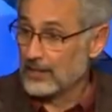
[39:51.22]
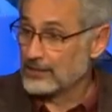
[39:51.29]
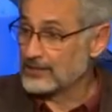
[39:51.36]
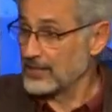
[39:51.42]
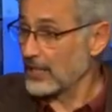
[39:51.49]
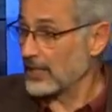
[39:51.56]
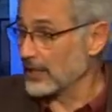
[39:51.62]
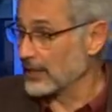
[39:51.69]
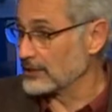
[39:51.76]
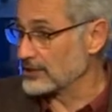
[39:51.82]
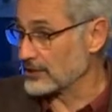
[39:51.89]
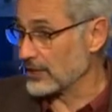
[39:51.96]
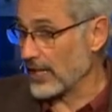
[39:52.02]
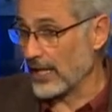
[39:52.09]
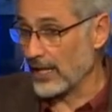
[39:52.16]
Second
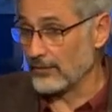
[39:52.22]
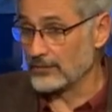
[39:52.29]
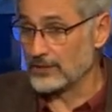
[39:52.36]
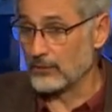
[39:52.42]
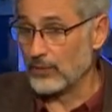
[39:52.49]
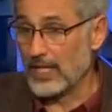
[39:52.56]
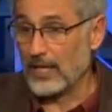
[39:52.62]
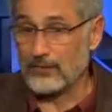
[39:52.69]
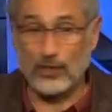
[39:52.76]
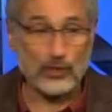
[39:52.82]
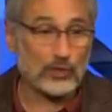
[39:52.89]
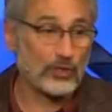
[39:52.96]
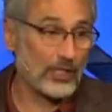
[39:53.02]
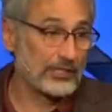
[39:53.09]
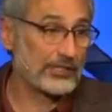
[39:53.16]
concern I have is that we have our
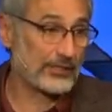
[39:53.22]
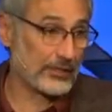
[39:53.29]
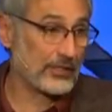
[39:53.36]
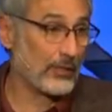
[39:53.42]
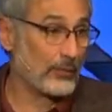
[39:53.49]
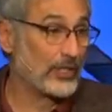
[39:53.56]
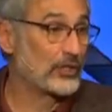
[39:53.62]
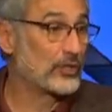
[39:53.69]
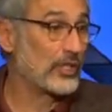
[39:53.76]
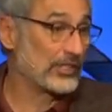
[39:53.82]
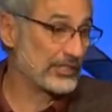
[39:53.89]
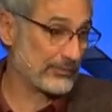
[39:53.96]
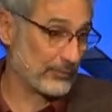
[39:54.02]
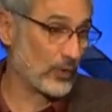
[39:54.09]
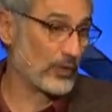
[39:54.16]
trust, that we
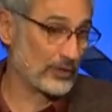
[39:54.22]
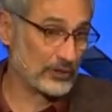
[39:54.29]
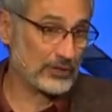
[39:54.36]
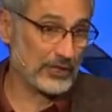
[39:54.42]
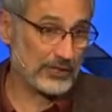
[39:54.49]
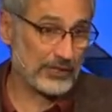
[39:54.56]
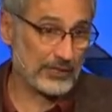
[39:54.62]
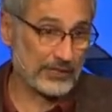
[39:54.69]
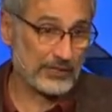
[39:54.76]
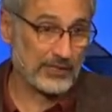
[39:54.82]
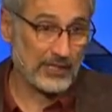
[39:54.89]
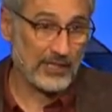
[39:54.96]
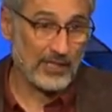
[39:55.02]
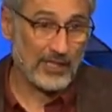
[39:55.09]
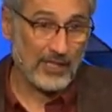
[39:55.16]
trust more in Jesus.
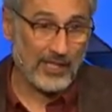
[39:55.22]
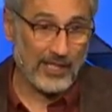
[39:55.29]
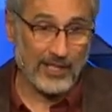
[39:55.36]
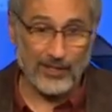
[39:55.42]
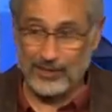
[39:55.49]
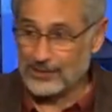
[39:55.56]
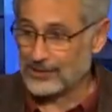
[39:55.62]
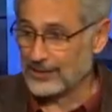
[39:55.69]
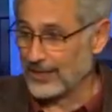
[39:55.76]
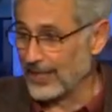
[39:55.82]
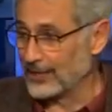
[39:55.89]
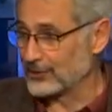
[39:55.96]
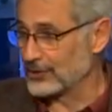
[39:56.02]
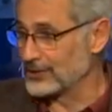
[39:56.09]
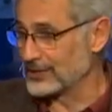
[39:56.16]
You know, this is an
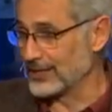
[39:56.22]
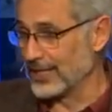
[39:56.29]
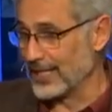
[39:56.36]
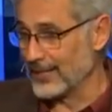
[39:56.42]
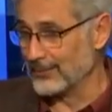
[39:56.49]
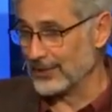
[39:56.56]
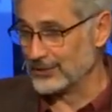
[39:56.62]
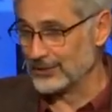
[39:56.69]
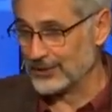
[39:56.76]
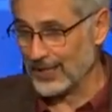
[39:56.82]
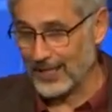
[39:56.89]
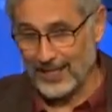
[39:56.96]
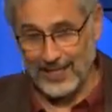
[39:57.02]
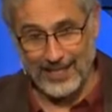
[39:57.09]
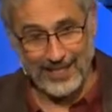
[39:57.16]
interesting image.
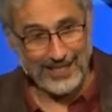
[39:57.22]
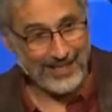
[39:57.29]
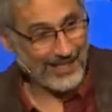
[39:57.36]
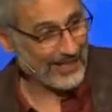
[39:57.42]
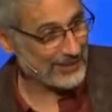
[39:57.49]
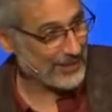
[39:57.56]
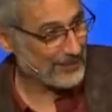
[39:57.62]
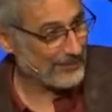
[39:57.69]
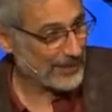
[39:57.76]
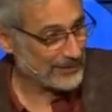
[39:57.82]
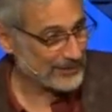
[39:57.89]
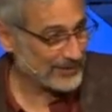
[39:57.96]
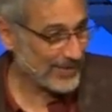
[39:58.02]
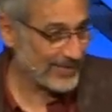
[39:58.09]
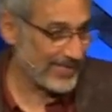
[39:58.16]
Uh, as I
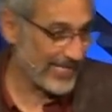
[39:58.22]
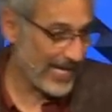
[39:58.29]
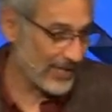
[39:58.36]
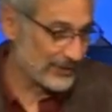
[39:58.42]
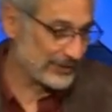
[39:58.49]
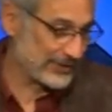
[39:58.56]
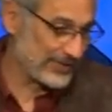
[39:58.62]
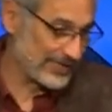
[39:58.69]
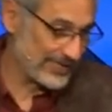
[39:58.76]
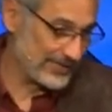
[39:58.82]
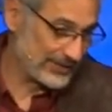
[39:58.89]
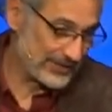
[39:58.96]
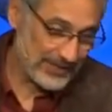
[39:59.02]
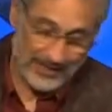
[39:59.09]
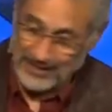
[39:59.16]
mentioned at the outset,
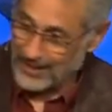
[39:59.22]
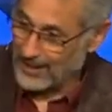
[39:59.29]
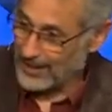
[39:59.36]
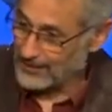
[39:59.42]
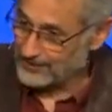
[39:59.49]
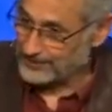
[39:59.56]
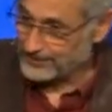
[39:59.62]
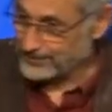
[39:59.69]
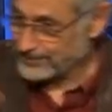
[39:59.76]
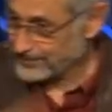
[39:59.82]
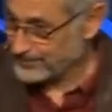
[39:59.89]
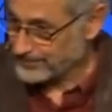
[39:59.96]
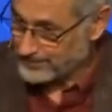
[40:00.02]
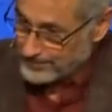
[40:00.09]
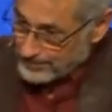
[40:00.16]
he said, uh,
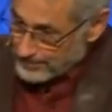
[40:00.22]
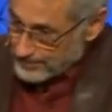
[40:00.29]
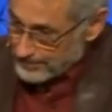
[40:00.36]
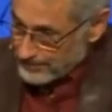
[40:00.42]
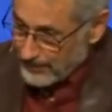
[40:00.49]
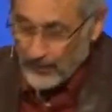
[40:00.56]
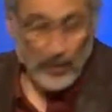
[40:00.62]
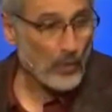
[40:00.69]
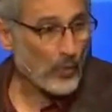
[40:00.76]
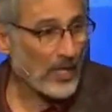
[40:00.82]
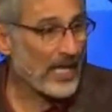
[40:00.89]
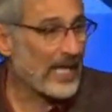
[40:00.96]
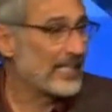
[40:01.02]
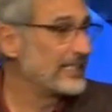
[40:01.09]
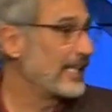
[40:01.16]

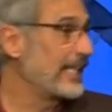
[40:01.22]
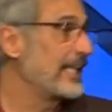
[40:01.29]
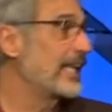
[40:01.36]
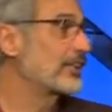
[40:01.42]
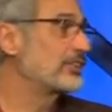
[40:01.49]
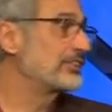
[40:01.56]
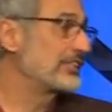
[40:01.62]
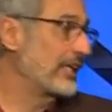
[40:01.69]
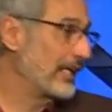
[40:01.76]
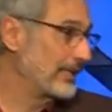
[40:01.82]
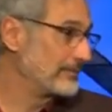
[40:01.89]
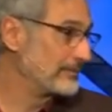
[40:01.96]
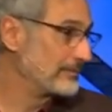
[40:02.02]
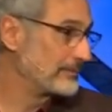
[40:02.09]
We're headed to the other side.